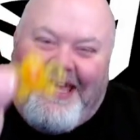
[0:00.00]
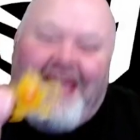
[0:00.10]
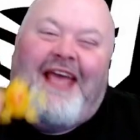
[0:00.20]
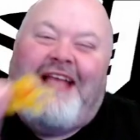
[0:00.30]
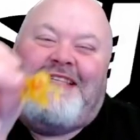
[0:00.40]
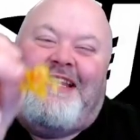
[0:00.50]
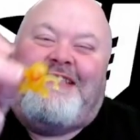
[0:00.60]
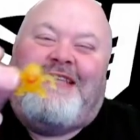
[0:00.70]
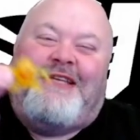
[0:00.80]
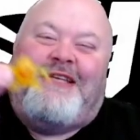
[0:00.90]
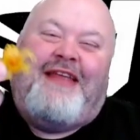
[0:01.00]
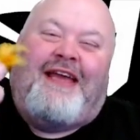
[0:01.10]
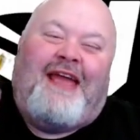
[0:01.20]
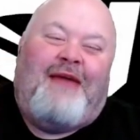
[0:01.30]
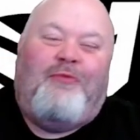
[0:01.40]
it's an accessory that
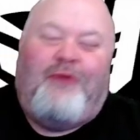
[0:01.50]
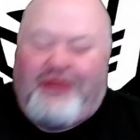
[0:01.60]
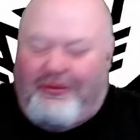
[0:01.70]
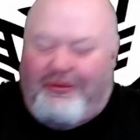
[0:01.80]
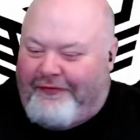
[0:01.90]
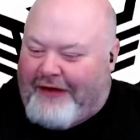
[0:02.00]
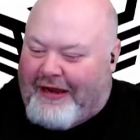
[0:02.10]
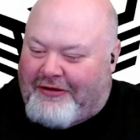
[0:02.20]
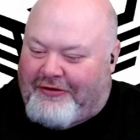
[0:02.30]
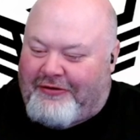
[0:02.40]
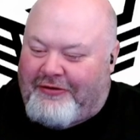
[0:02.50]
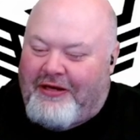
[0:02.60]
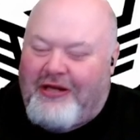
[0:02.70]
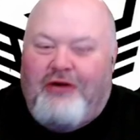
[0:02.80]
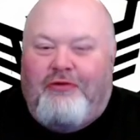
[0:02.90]
came with the Refraktor
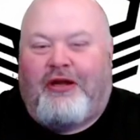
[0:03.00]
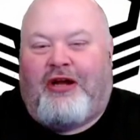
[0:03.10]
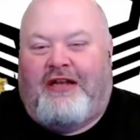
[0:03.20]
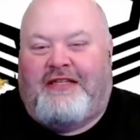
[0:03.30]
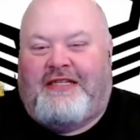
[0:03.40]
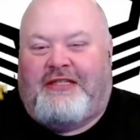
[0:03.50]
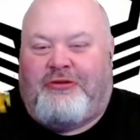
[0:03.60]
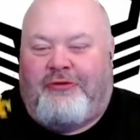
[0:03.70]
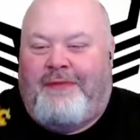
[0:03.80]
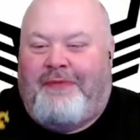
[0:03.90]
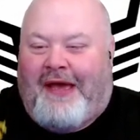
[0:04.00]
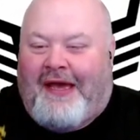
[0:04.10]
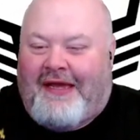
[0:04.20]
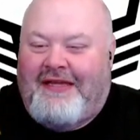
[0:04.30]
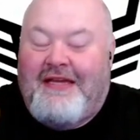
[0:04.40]
Reconnaissance 3
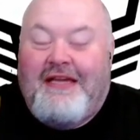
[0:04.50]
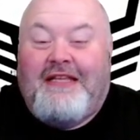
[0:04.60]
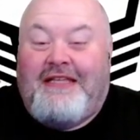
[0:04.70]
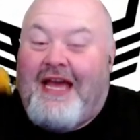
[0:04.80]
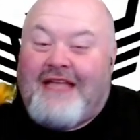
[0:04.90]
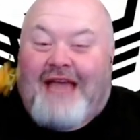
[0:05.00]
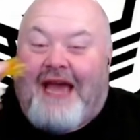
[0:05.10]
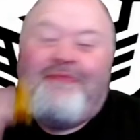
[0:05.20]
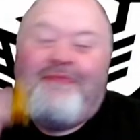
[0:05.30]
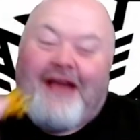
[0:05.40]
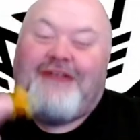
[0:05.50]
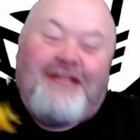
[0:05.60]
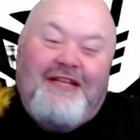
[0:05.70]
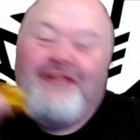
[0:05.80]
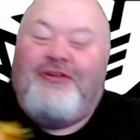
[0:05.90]
pack yes, I am
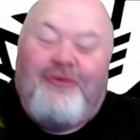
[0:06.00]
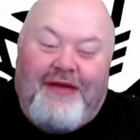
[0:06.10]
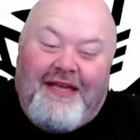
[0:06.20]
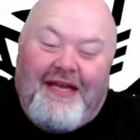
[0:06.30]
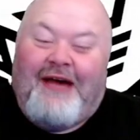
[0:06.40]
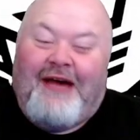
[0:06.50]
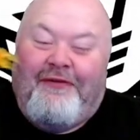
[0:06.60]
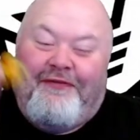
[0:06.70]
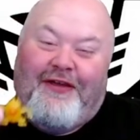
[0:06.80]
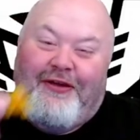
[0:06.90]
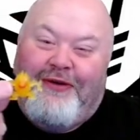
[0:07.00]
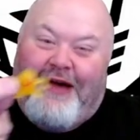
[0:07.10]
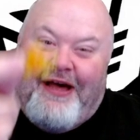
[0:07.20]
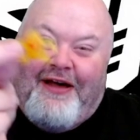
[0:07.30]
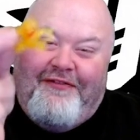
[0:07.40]
actually doing a review
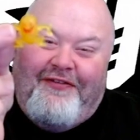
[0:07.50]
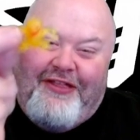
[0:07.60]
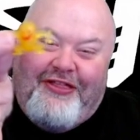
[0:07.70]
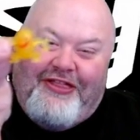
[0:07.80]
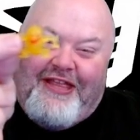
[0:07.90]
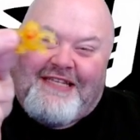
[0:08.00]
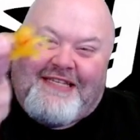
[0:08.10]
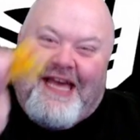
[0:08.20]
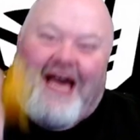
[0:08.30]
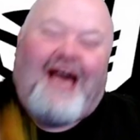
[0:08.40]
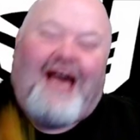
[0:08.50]
of this guy.